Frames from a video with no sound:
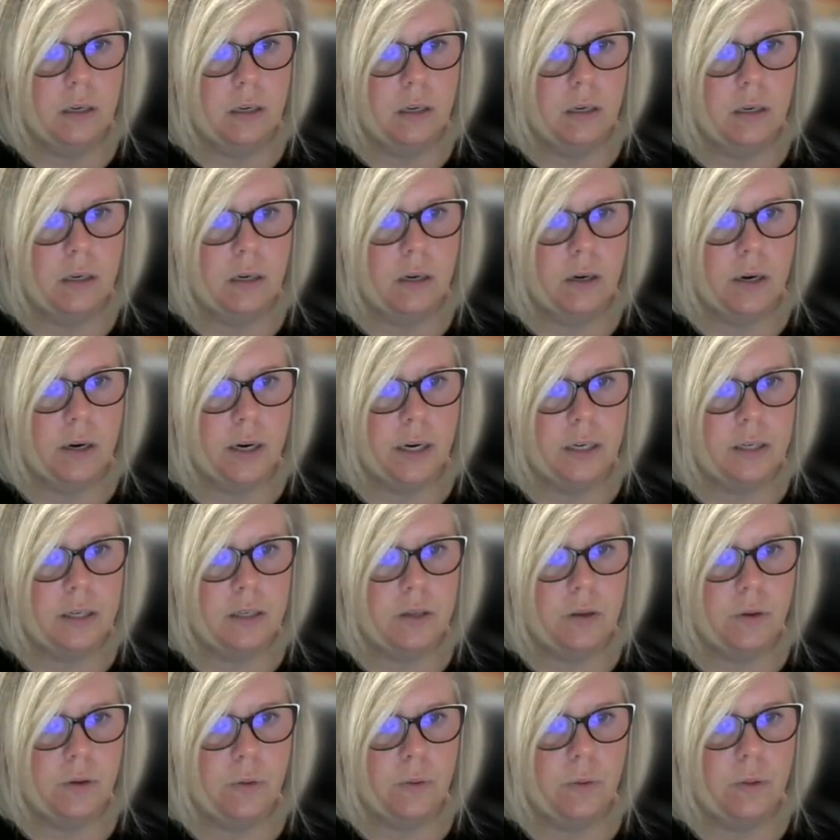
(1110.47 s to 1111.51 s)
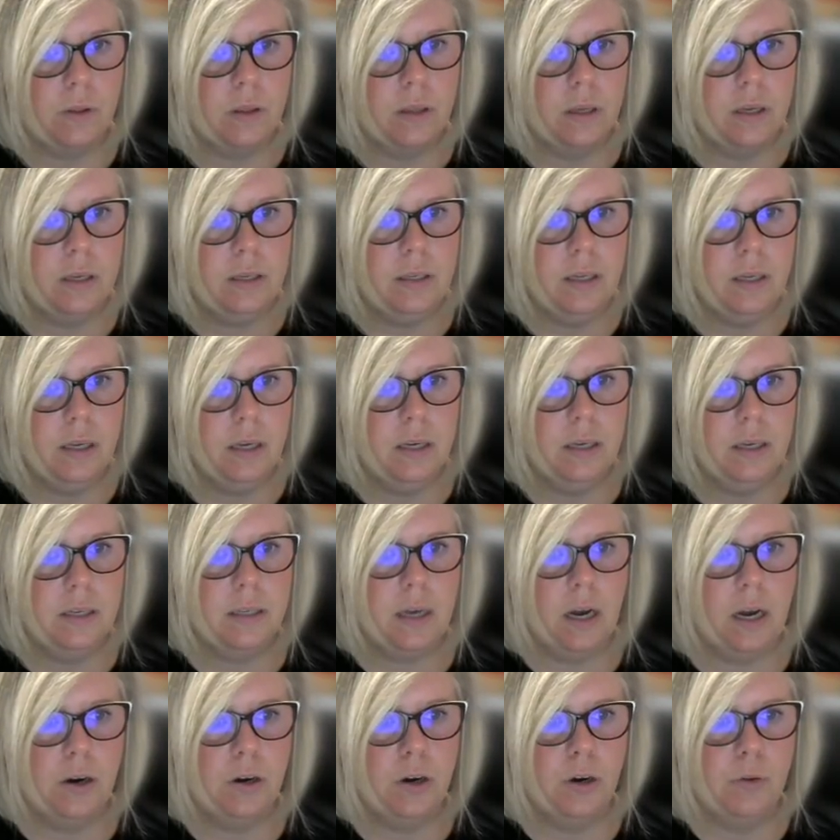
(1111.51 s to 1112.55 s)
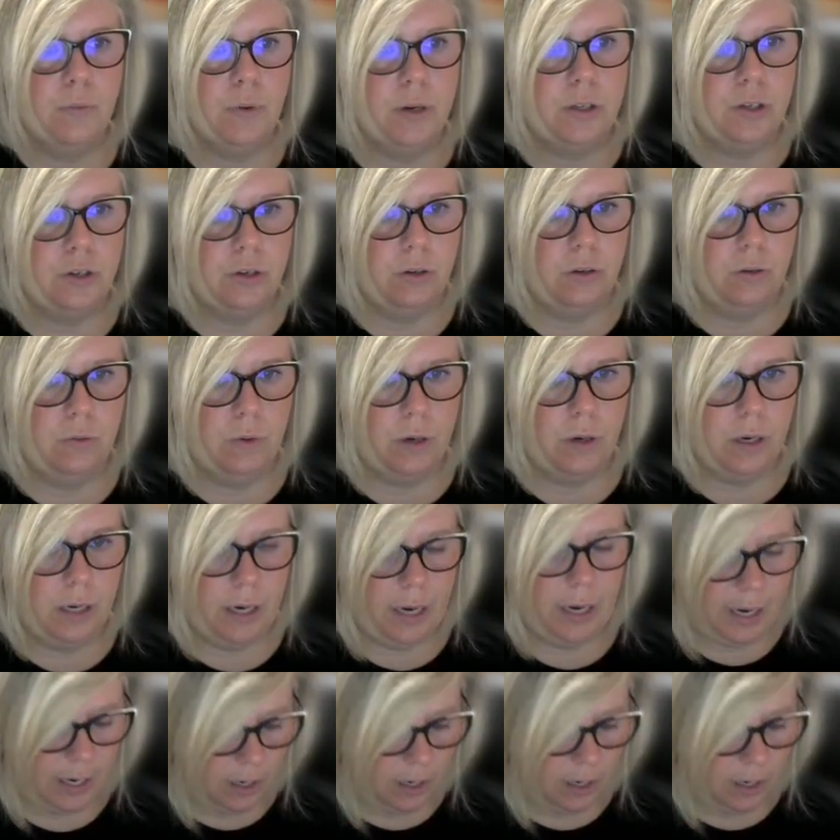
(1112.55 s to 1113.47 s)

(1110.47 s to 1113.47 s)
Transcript: All right, so this is our original. We're going to hang